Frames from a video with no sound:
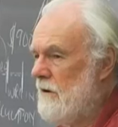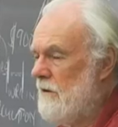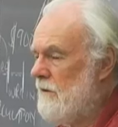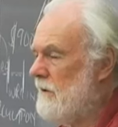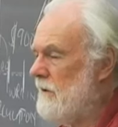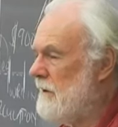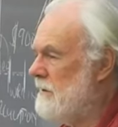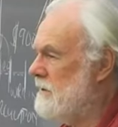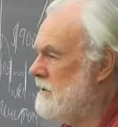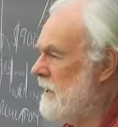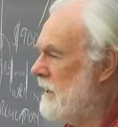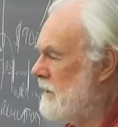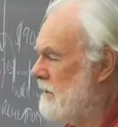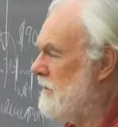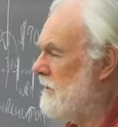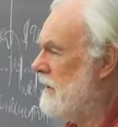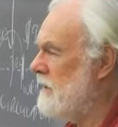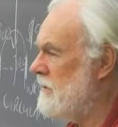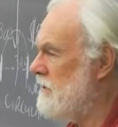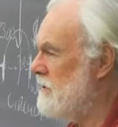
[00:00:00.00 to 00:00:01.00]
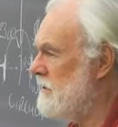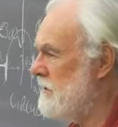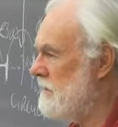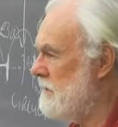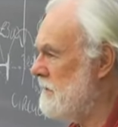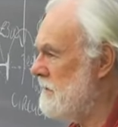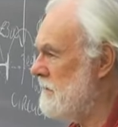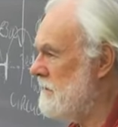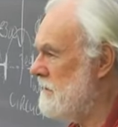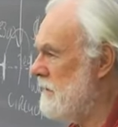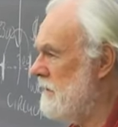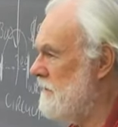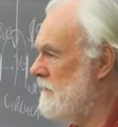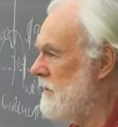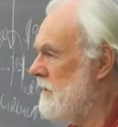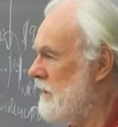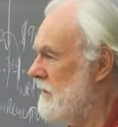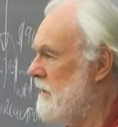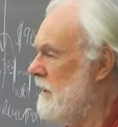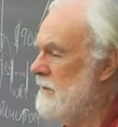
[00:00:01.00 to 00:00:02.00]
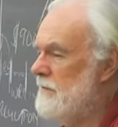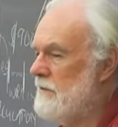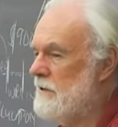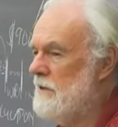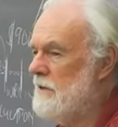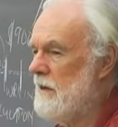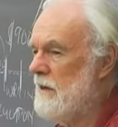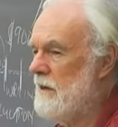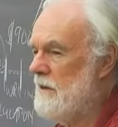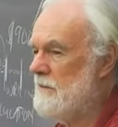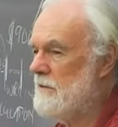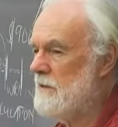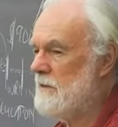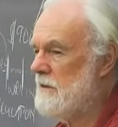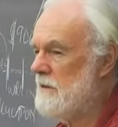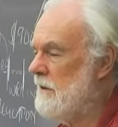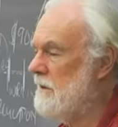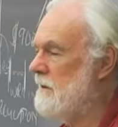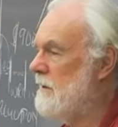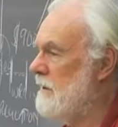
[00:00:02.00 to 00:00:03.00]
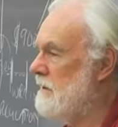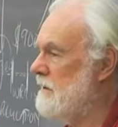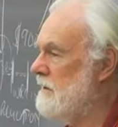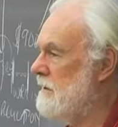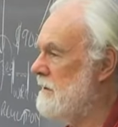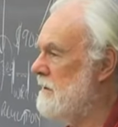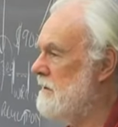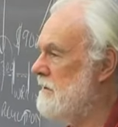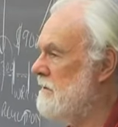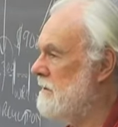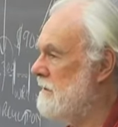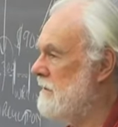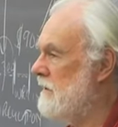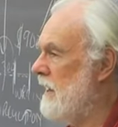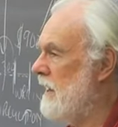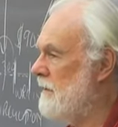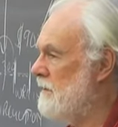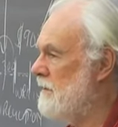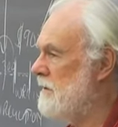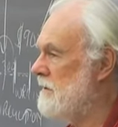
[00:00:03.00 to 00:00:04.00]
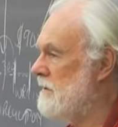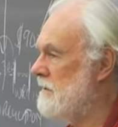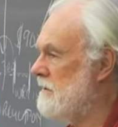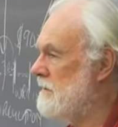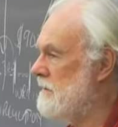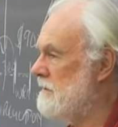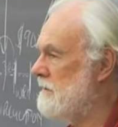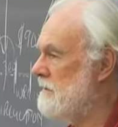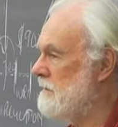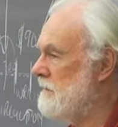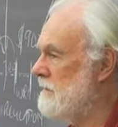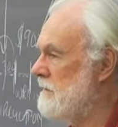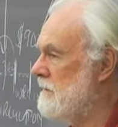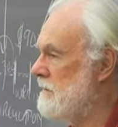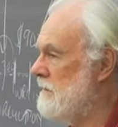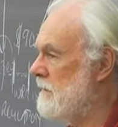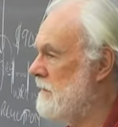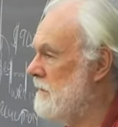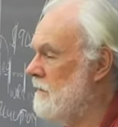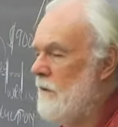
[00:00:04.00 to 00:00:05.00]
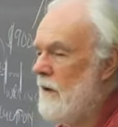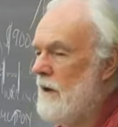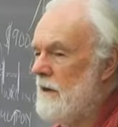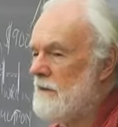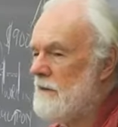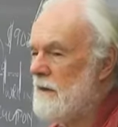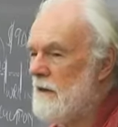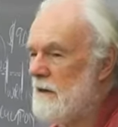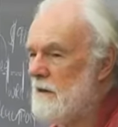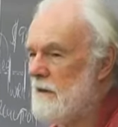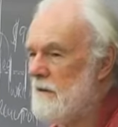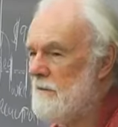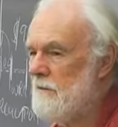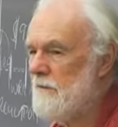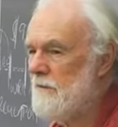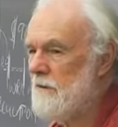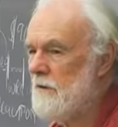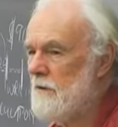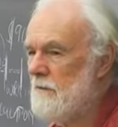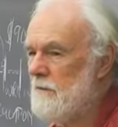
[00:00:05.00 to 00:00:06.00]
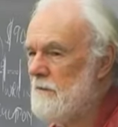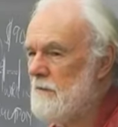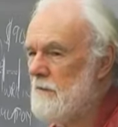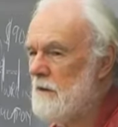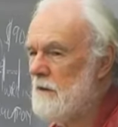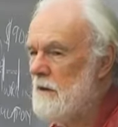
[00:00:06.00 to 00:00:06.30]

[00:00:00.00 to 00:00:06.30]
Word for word: the whole acceleration of turnover times that's gone on in the history of capitalism. And where does that come from?